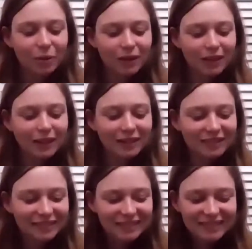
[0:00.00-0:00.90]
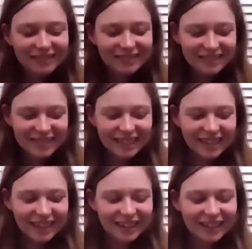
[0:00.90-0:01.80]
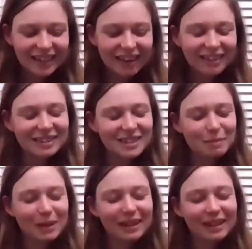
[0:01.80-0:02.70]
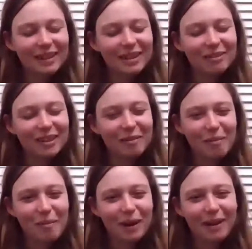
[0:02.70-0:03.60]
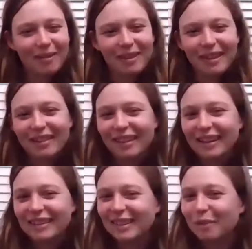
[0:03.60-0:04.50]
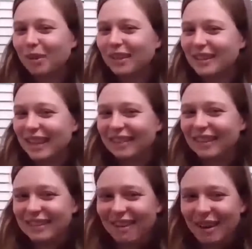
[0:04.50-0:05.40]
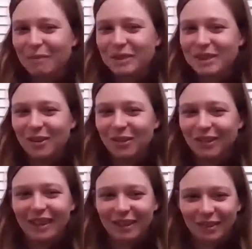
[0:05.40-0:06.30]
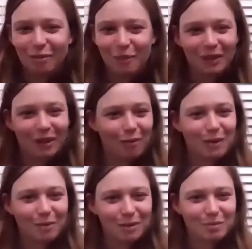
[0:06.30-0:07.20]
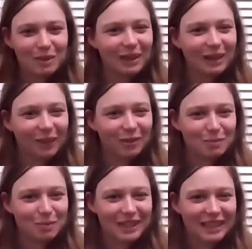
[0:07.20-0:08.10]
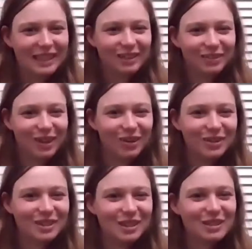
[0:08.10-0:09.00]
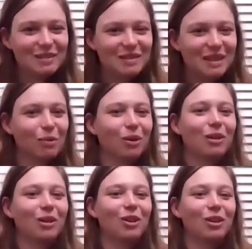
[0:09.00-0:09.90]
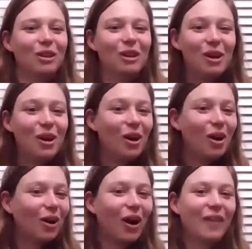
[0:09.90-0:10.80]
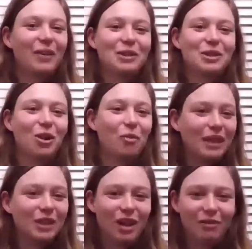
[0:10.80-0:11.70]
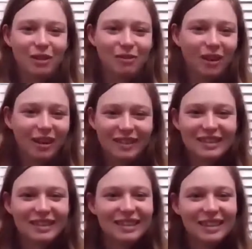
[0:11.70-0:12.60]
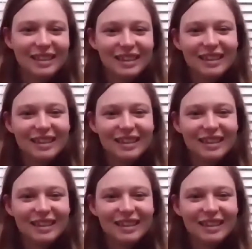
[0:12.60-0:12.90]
And I really, not to speak ill of them, but I think they deliberately set the times so that they knew there'd be a lot of people speeding on those particular roads because there were so many traffic fines.